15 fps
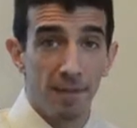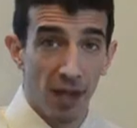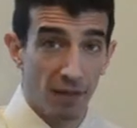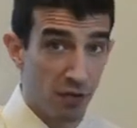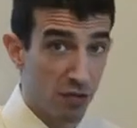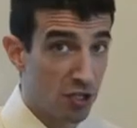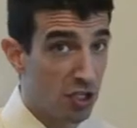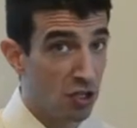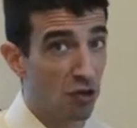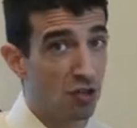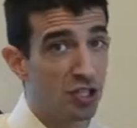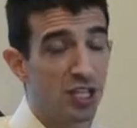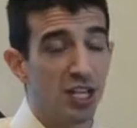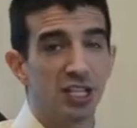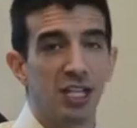If you
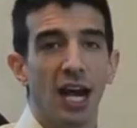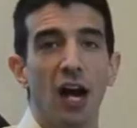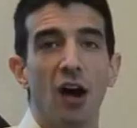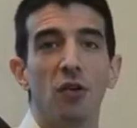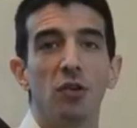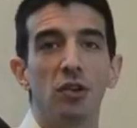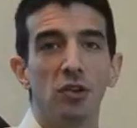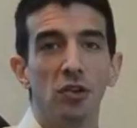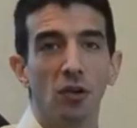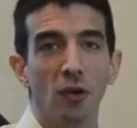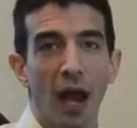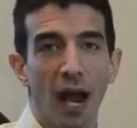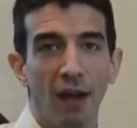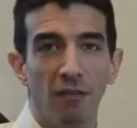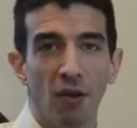search this out, you
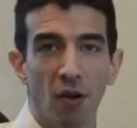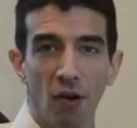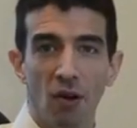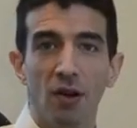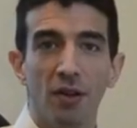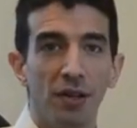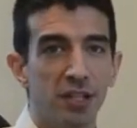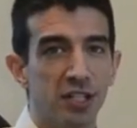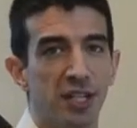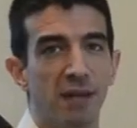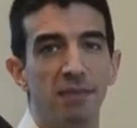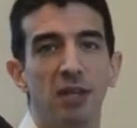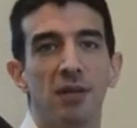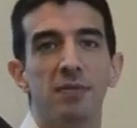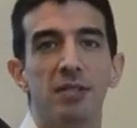have all the
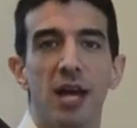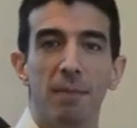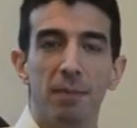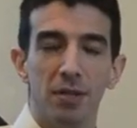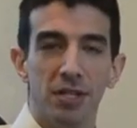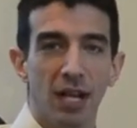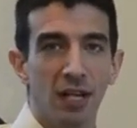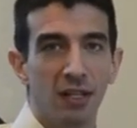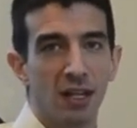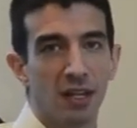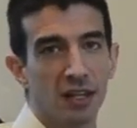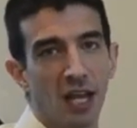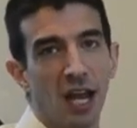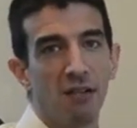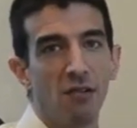symptoms that pertain to
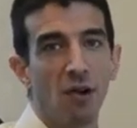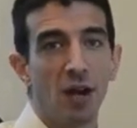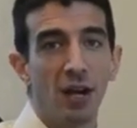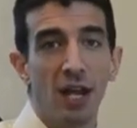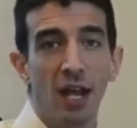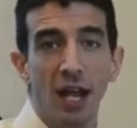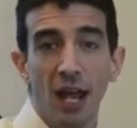thyroid,